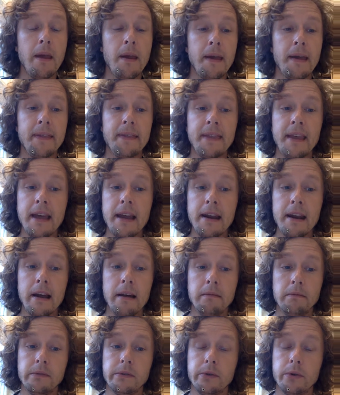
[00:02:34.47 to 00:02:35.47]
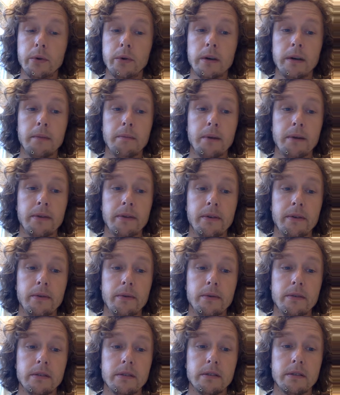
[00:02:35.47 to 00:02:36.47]
And then I'm talking about the
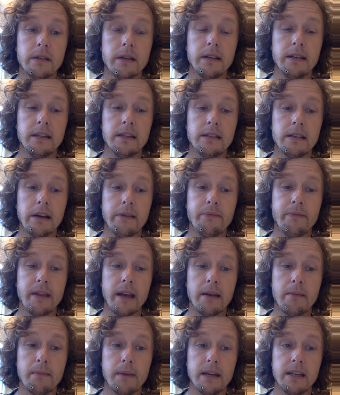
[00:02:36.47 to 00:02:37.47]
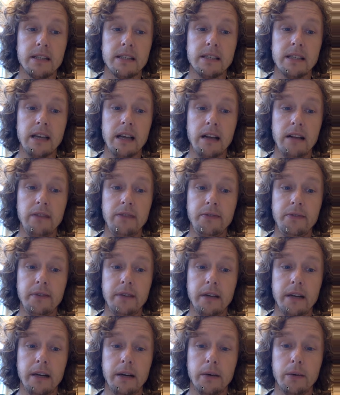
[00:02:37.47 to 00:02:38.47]
studies I've done myself,
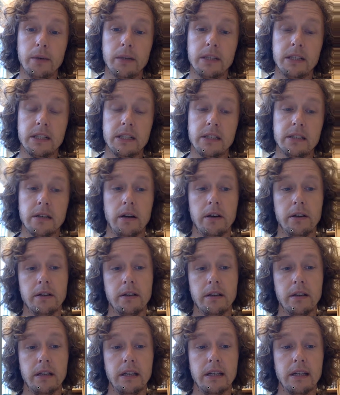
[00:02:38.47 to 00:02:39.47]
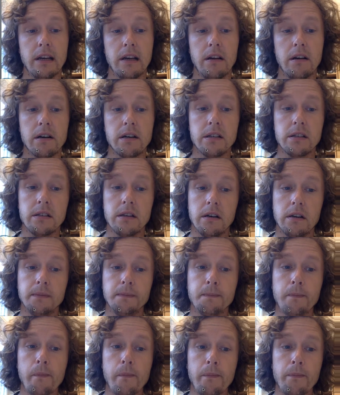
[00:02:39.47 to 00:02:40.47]
which is on Nina
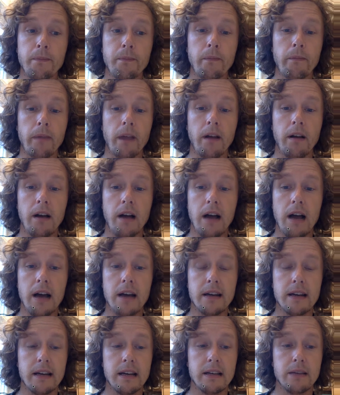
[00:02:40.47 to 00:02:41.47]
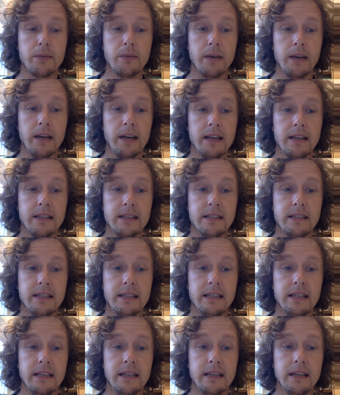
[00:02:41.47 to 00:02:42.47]
Larsson, and as well as
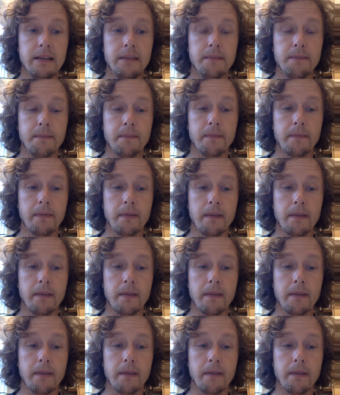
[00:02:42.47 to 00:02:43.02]
the